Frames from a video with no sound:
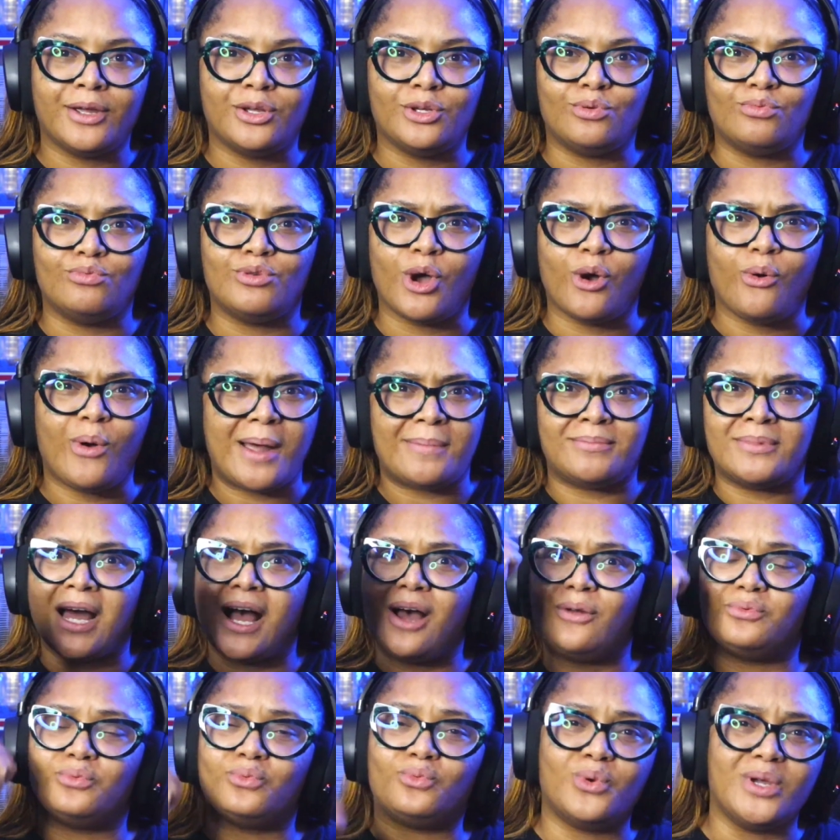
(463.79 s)
No, I'm
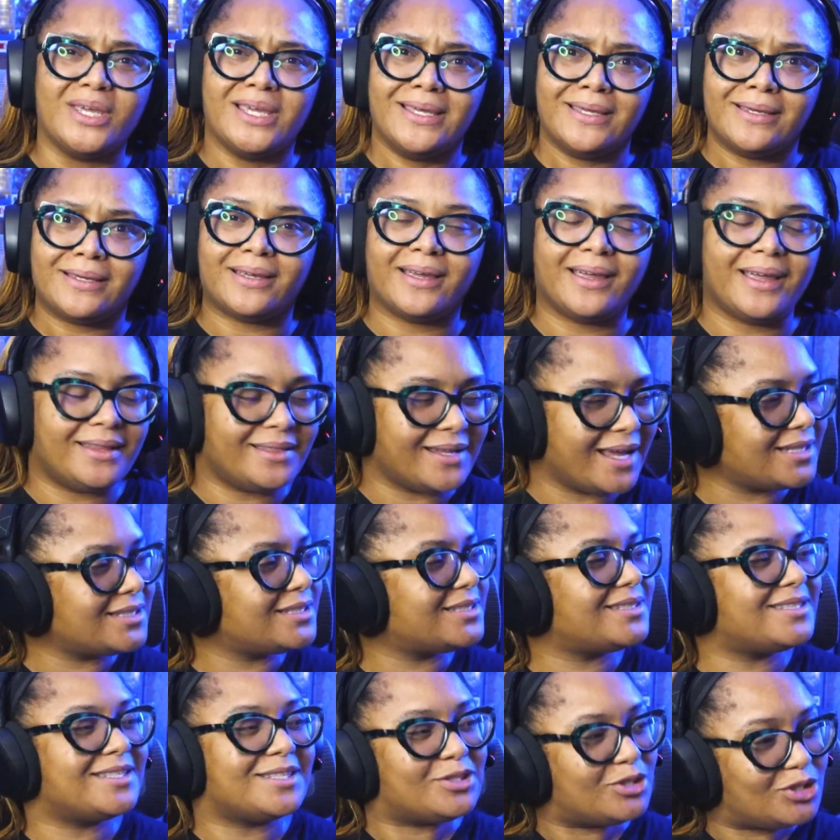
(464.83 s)
not weak. And that's
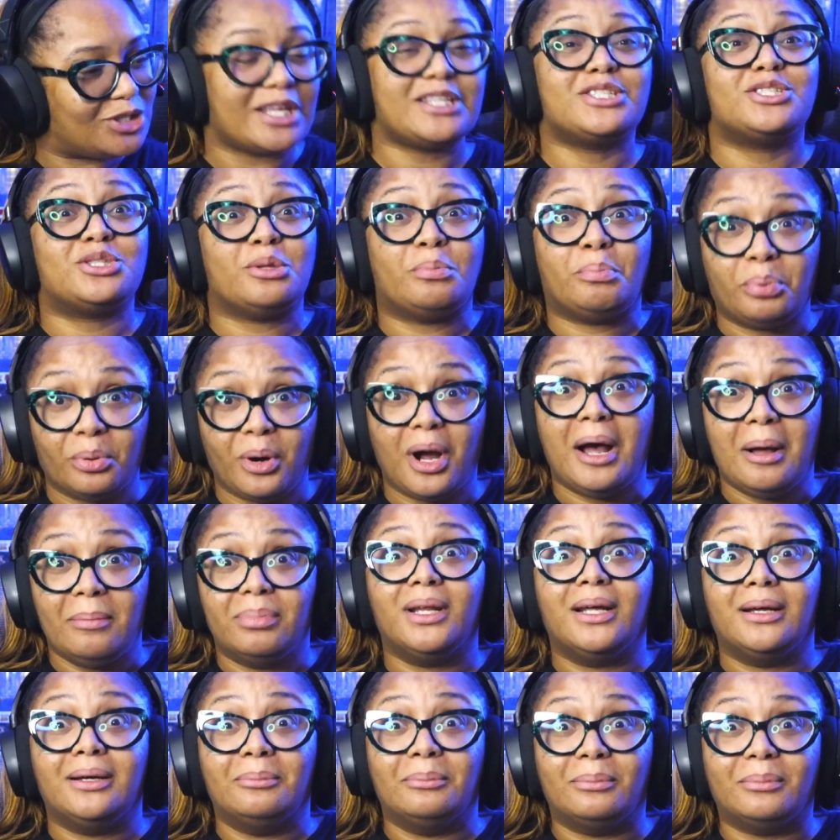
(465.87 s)
the
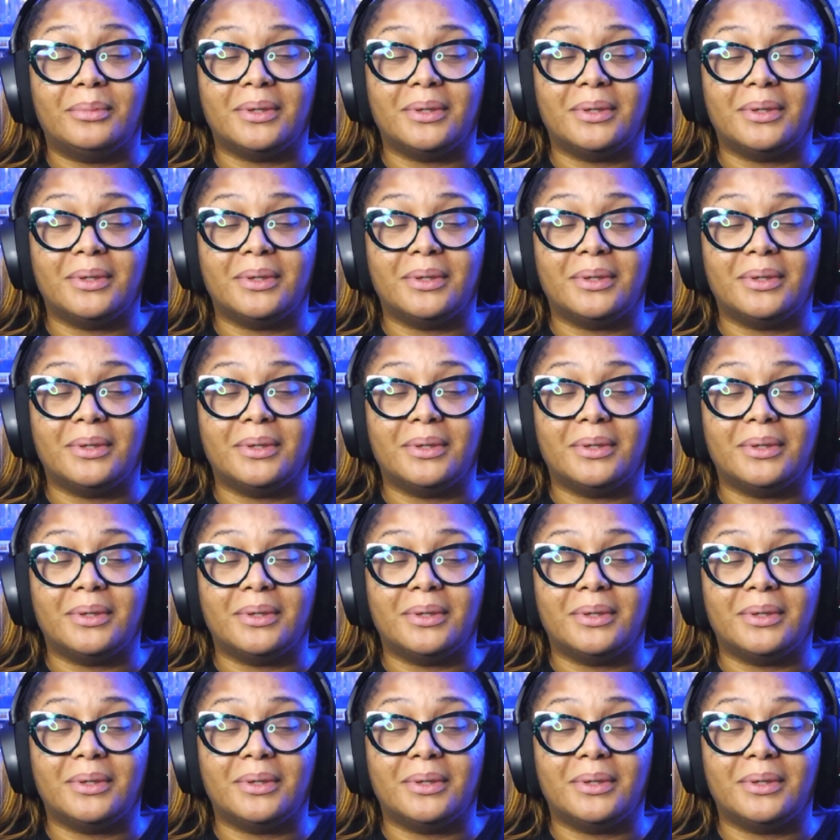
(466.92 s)
problem.